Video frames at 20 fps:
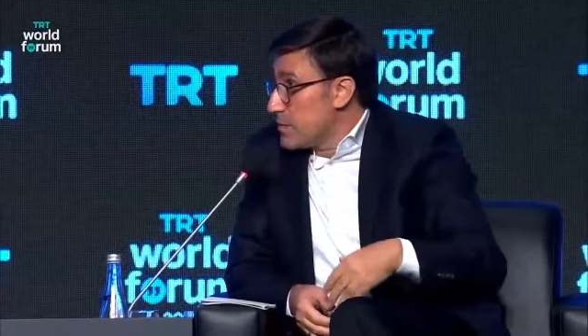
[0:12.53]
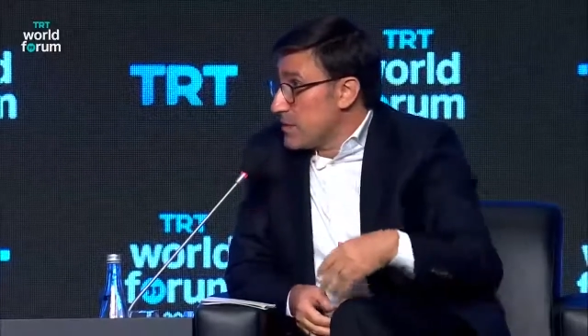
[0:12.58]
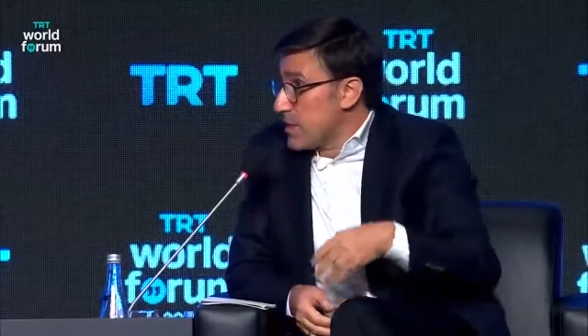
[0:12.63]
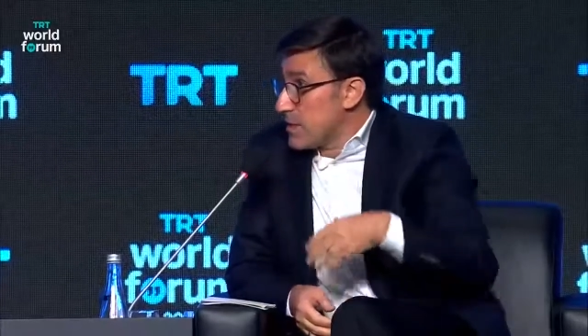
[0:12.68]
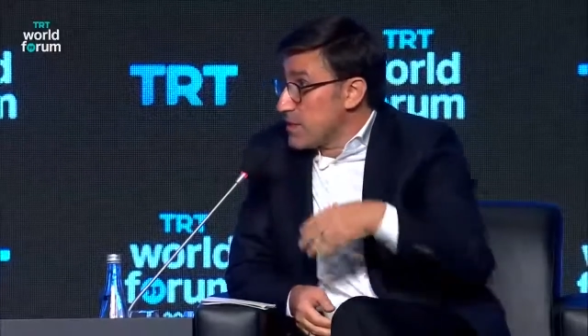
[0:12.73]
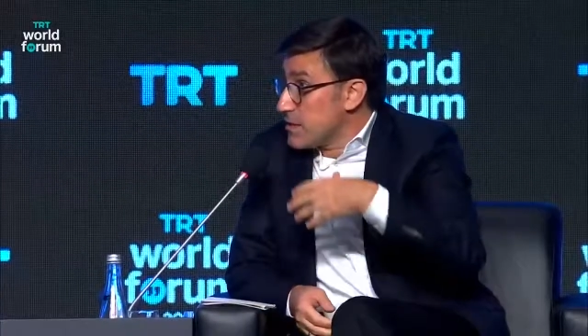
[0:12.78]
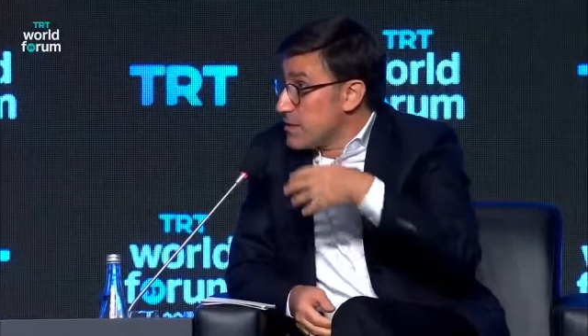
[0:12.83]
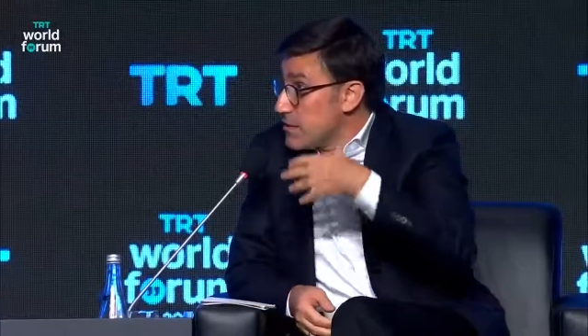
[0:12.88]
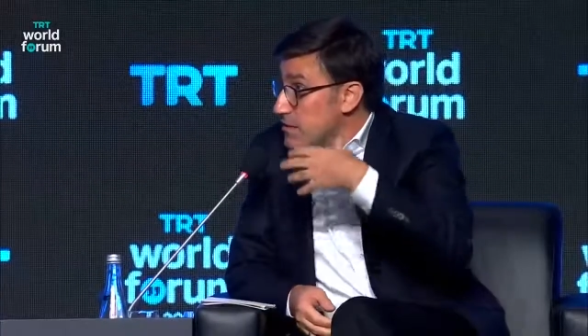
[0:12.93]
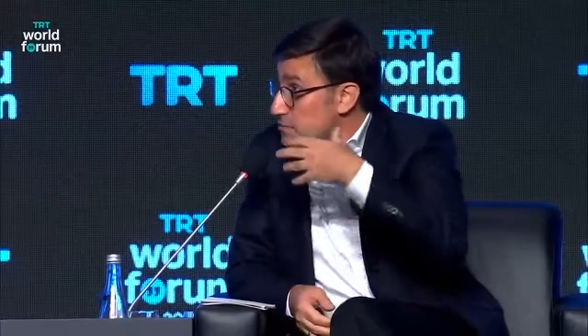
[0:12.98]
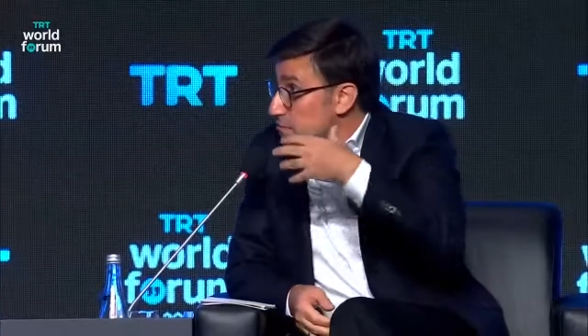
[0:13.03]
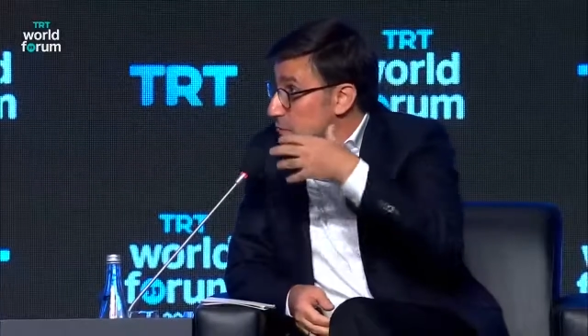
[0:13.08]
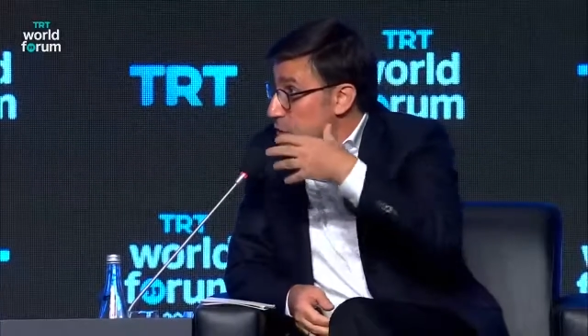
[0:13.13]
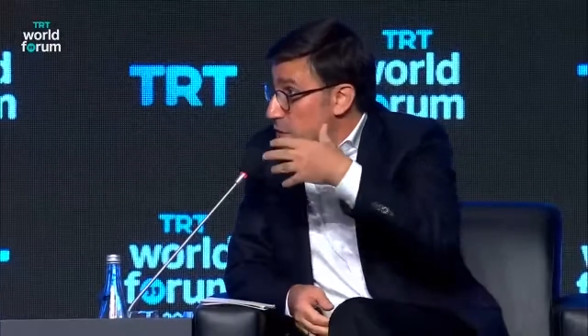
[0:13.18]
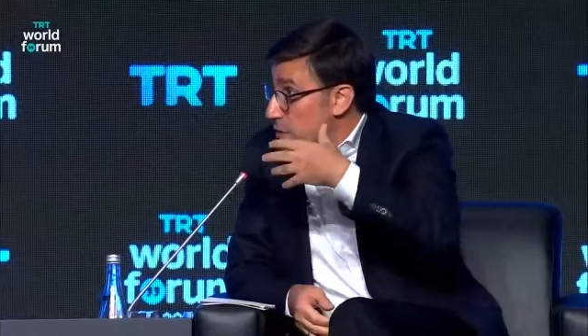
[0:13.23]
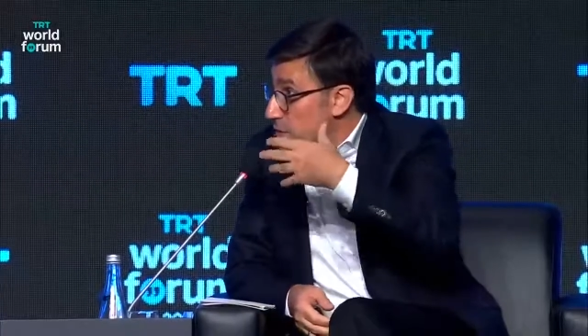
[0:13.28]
Such, you